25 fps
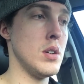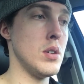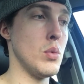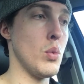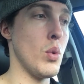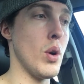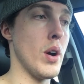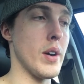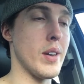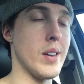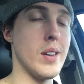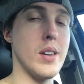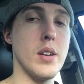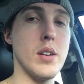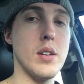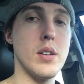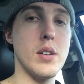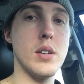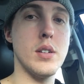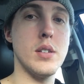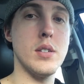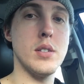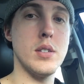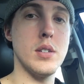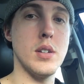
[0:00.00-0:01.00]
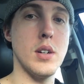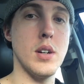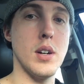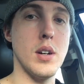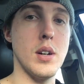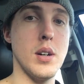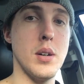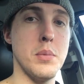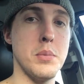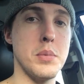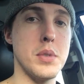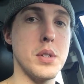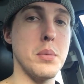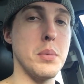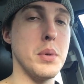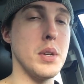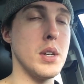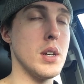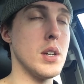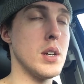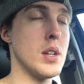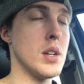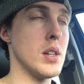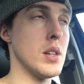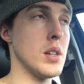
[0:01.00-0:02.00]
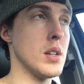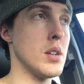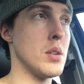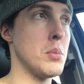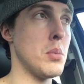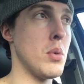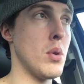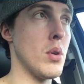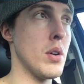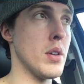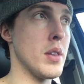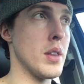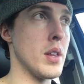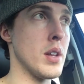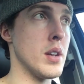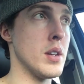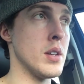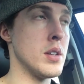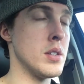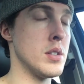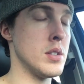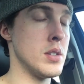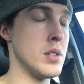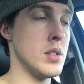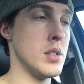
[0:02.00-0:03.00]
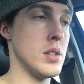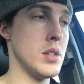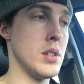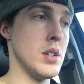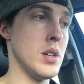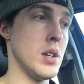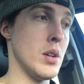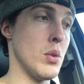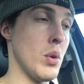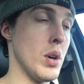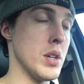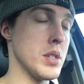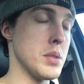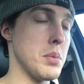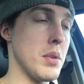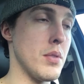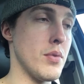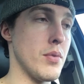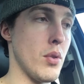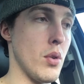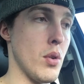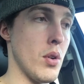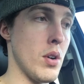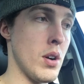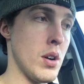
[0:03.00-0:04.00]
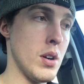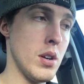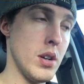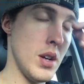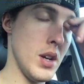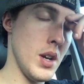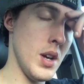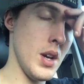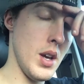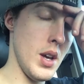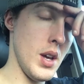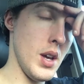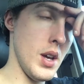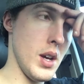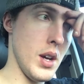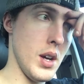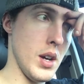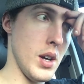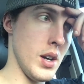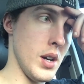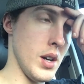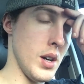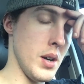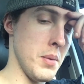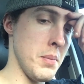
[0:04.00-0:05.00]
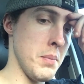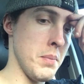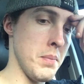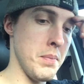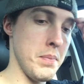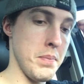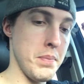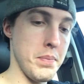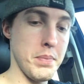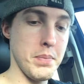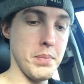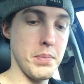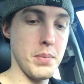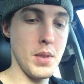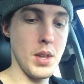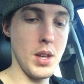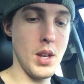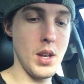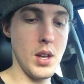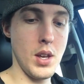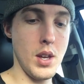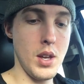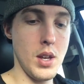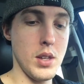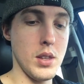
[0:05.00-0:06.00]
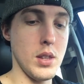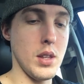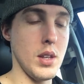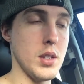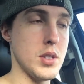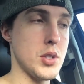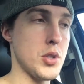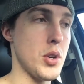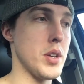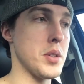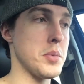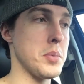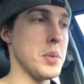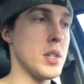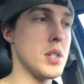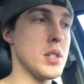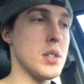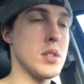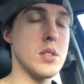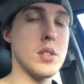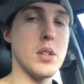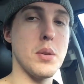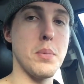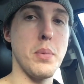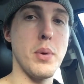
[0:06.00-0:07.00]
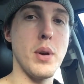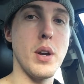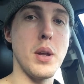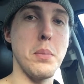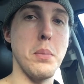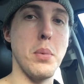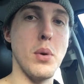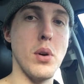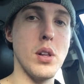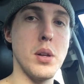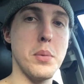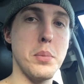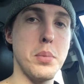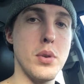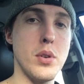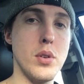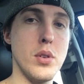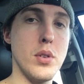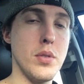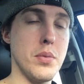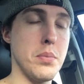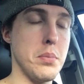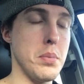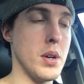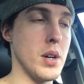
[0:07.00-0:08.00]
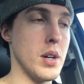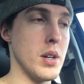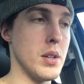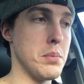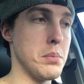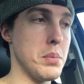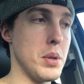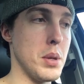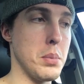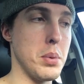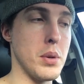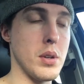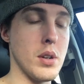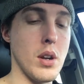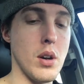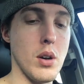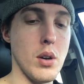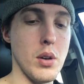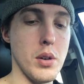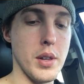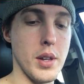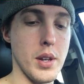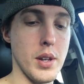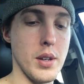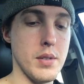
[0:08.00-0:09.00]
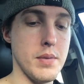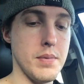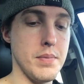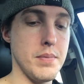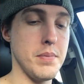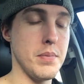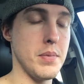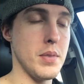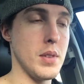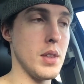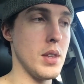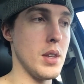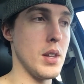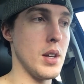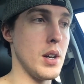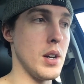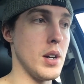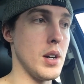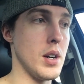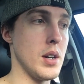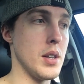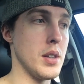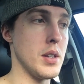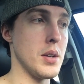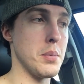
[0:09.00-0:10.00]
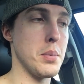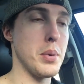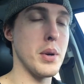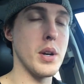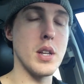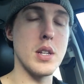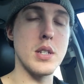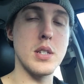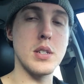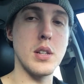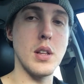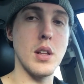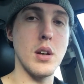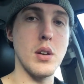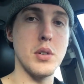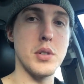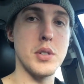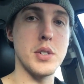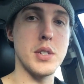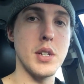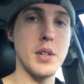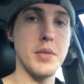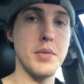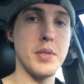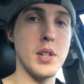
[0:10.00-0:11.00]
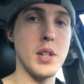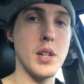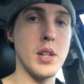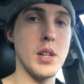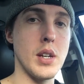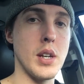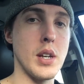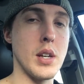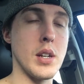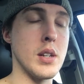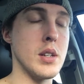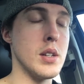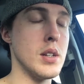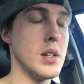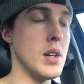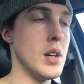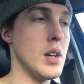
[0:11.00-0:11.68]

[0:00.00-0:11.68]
what gear um, to be in a little more than it was before. Um, these transmissions are pretty bulletproof, but people know that uh, they're pretty slow shifting and